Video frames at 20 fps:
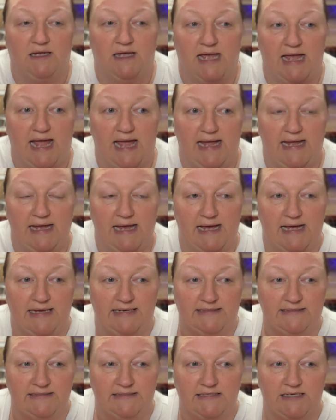
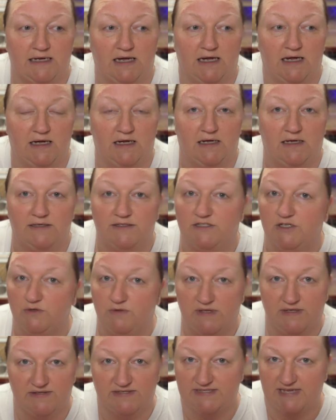and do
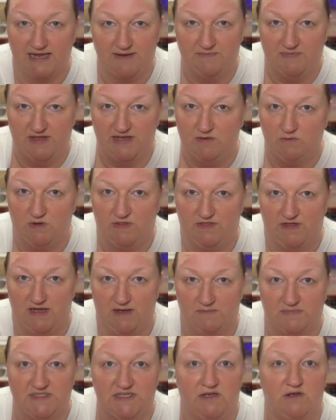the same thing with
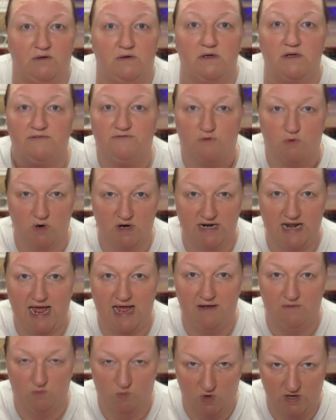them. So for
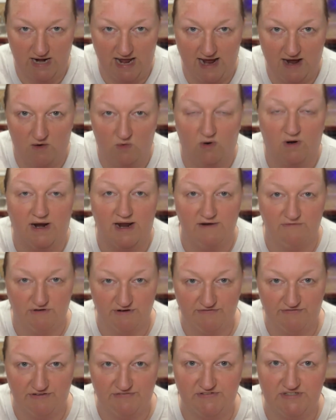1 hour, every
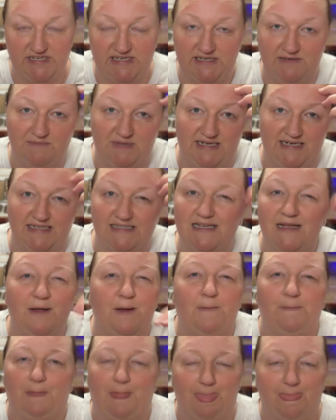15 minutes,
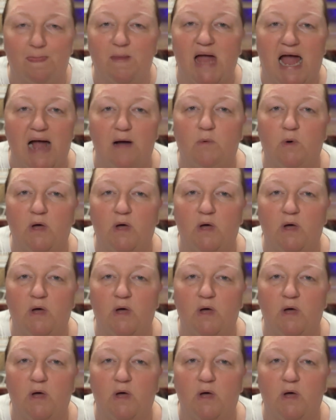I will